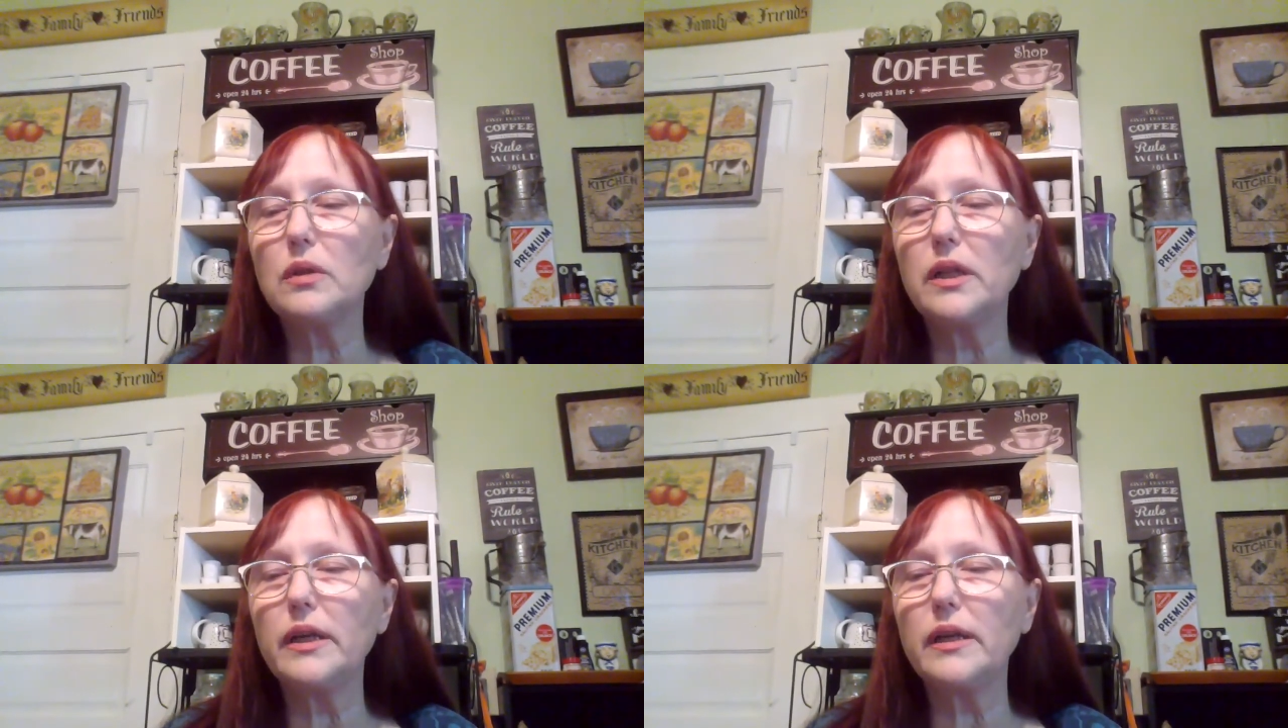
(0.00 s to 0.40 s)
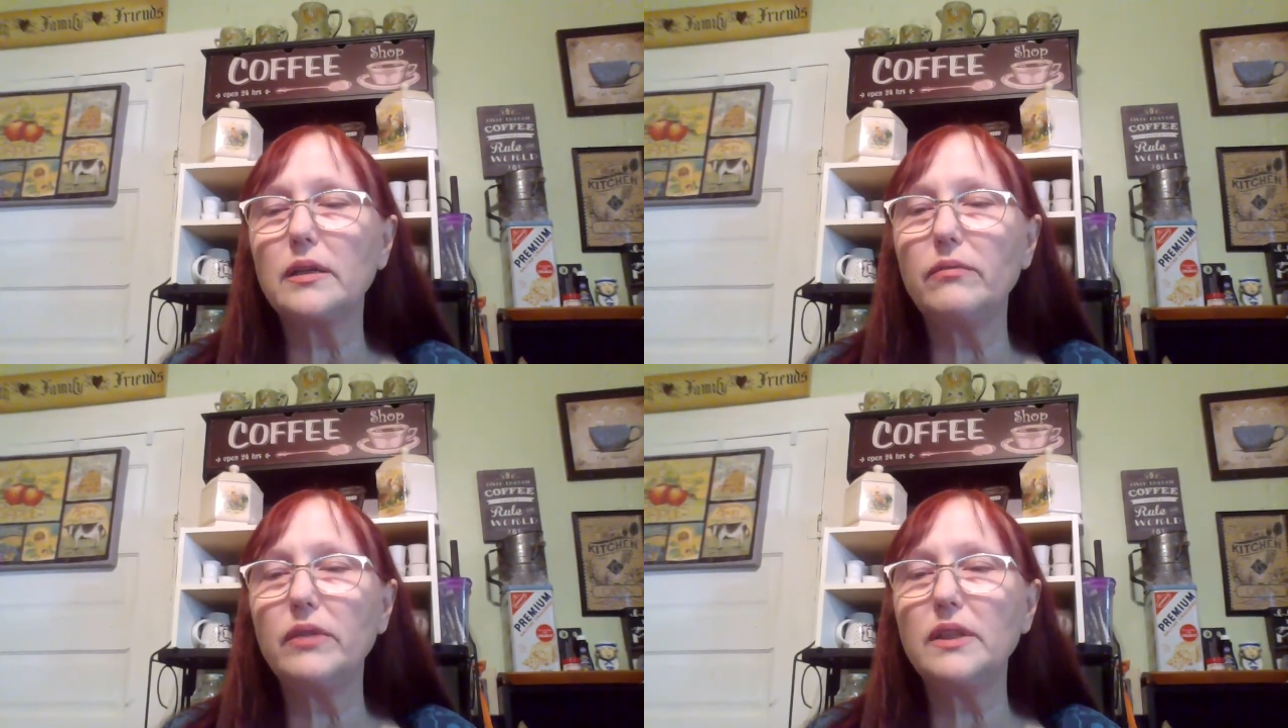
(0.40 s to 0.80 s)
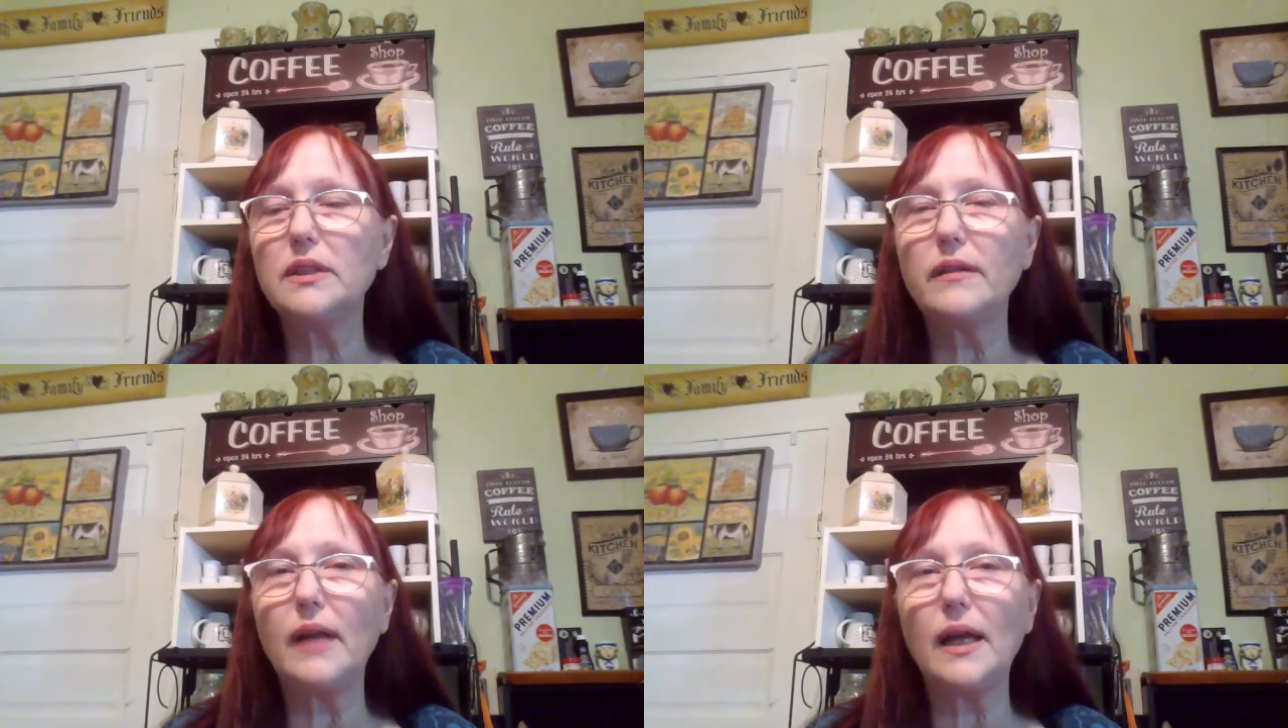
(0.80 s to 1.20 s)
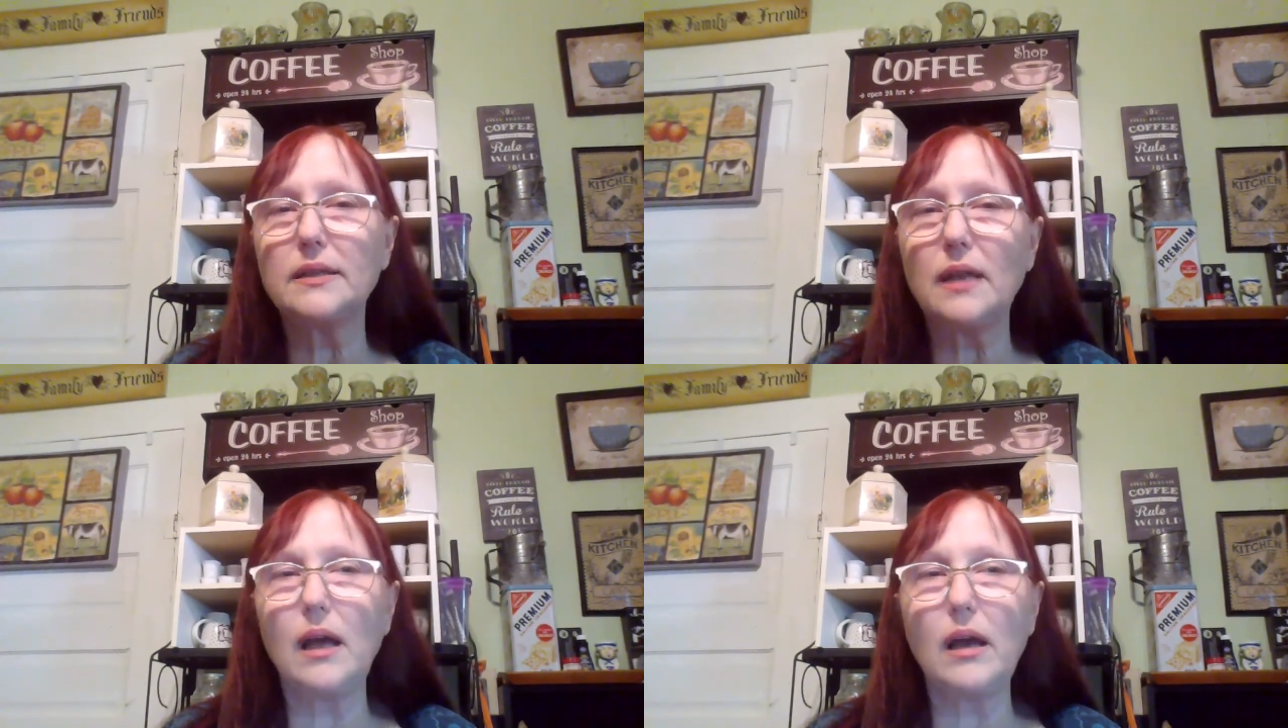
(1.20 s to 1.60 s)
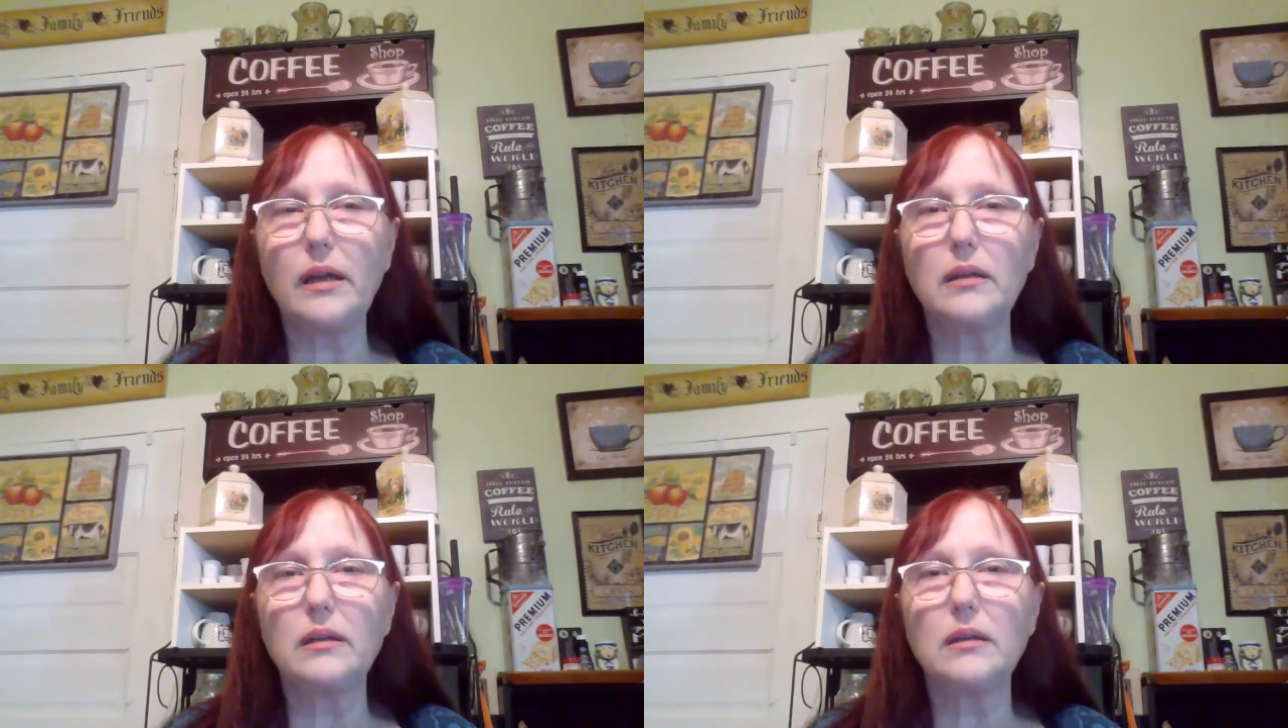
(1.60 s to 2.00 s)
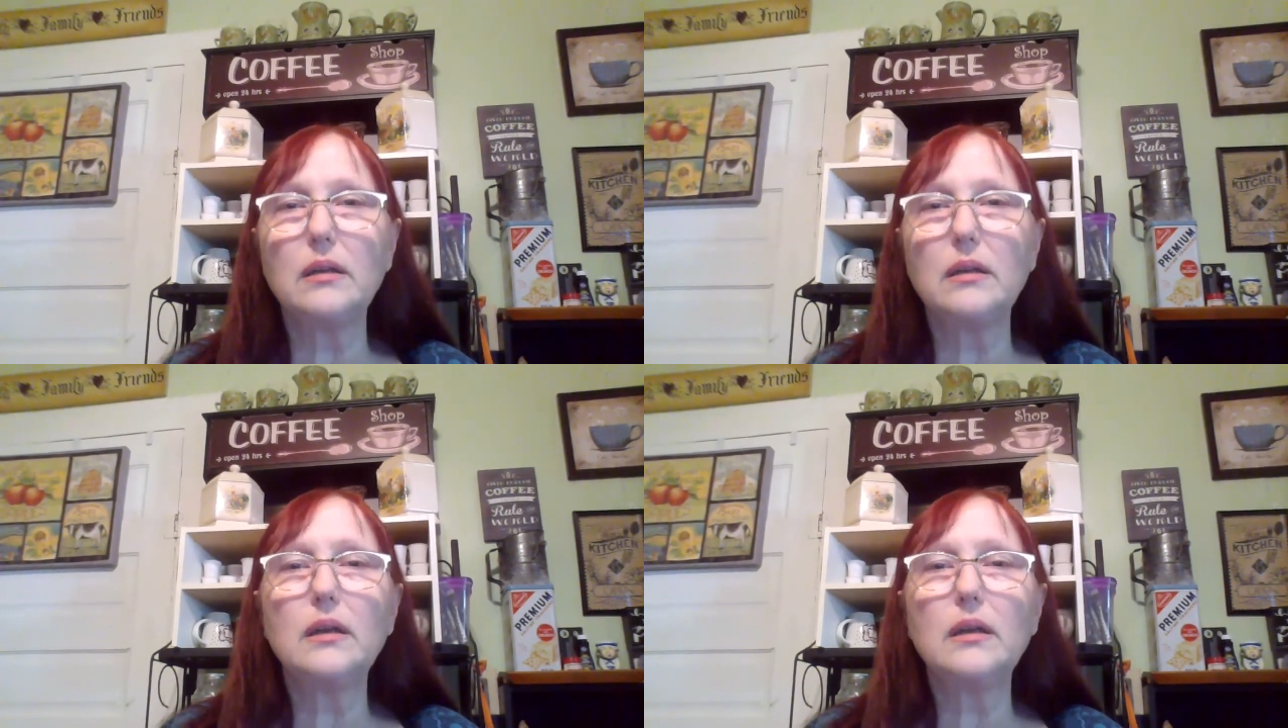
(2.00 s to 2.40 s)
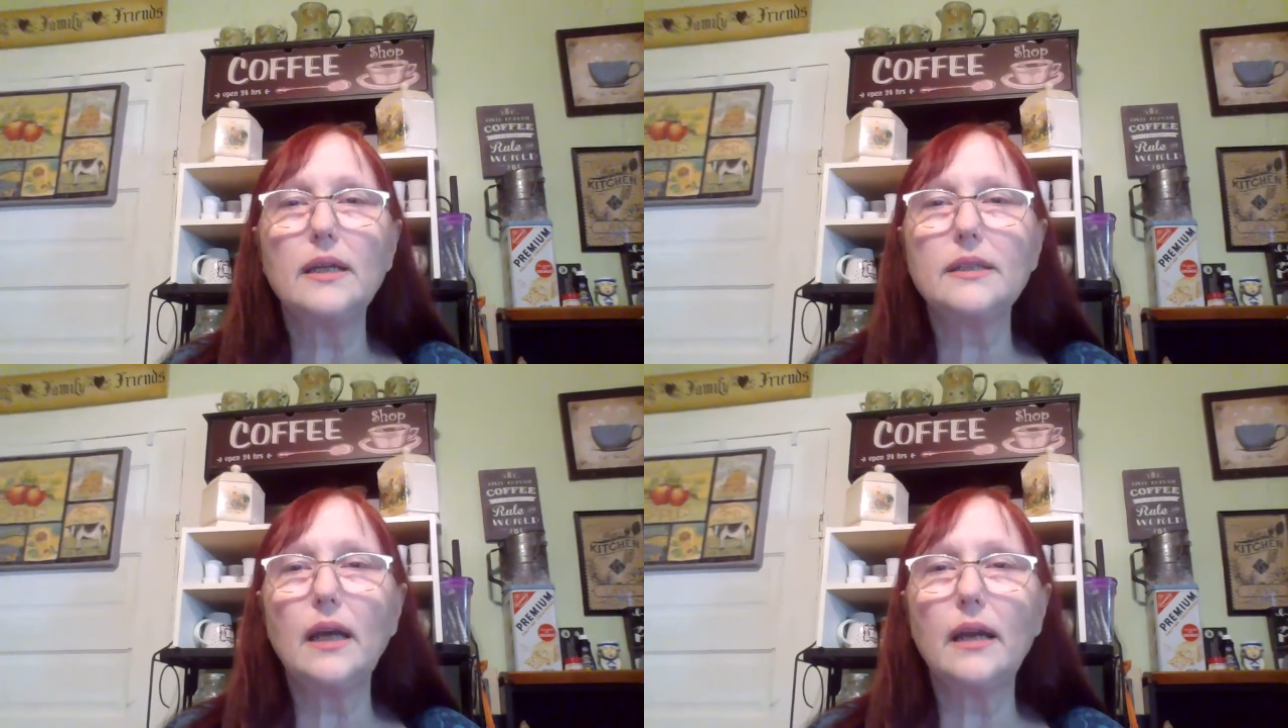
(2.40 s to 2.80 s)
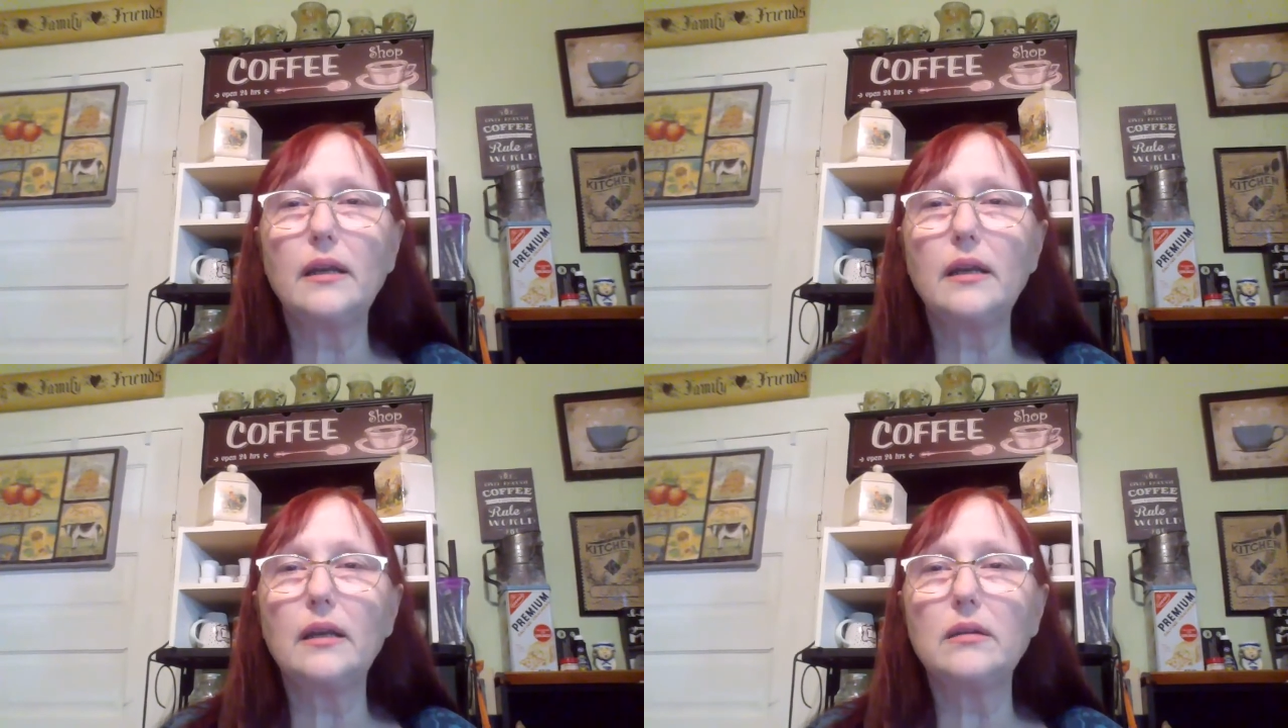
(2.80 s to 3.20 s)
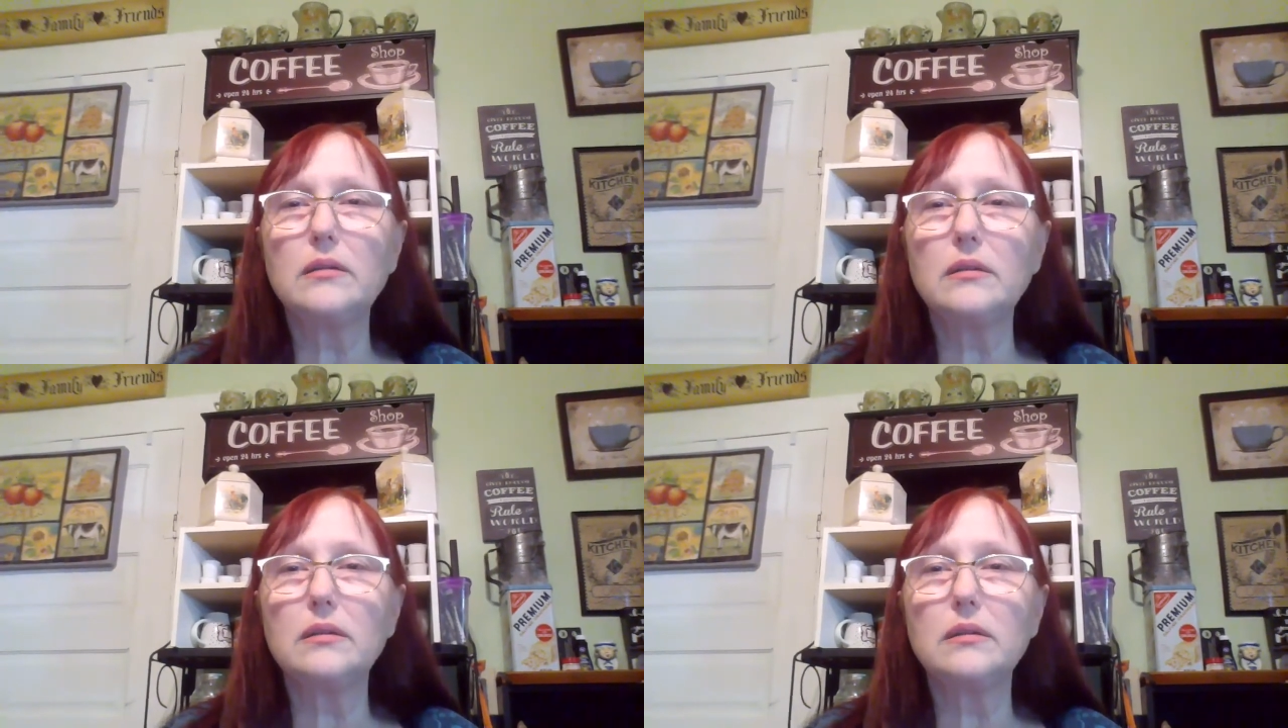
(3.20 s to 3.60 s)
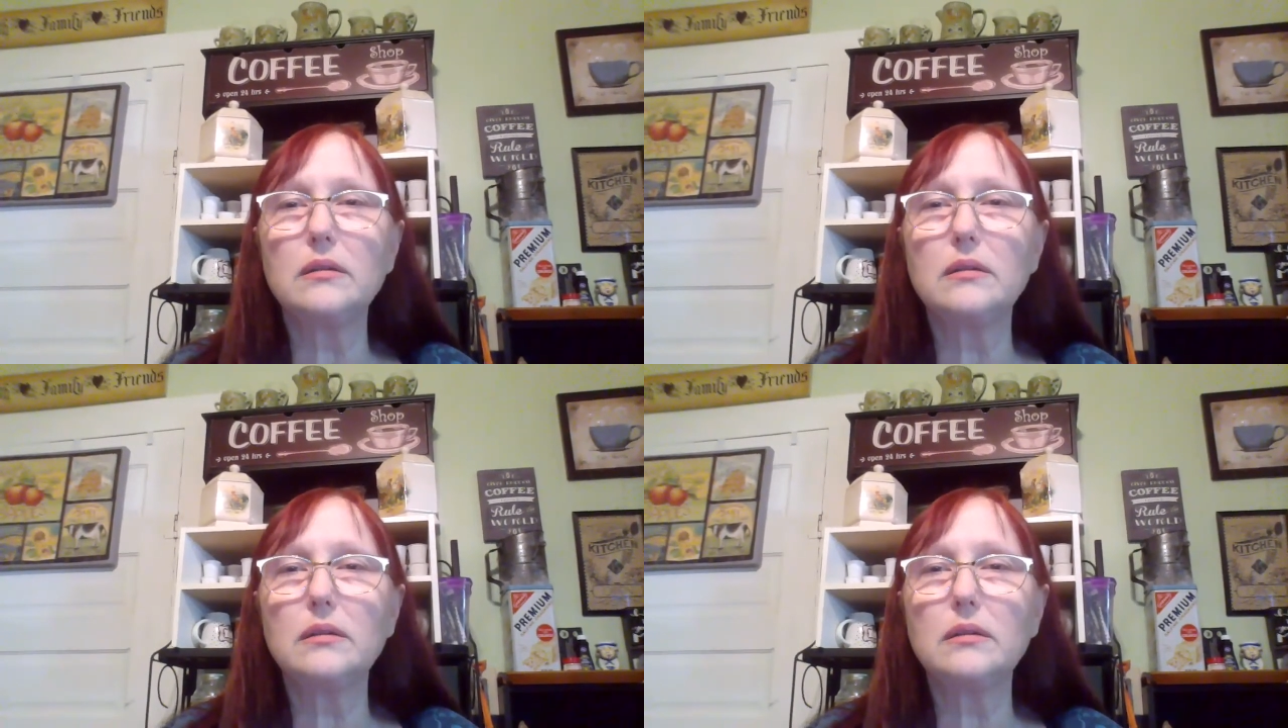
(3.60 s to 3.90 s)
click to visit that site. Yes, I did.